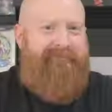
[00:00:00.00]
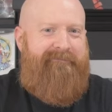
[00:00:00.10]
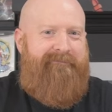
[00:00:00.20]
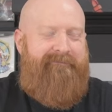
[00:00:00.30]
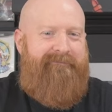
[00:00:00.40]

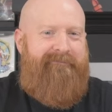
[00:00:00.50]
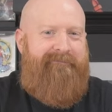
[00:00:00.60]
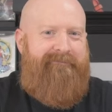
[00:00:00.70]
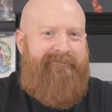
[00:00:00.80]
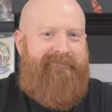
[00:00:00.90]

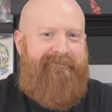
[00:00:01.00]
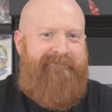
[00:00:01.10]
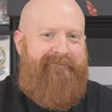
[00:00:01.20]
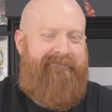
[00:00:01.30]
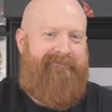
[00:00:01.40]

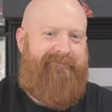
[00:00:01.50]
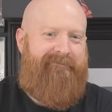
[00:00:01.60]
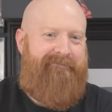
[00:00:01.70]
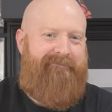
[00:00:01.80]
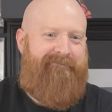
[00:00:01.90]

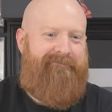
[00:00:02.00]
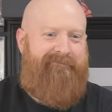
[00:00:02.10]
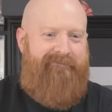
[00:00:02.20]
(silent)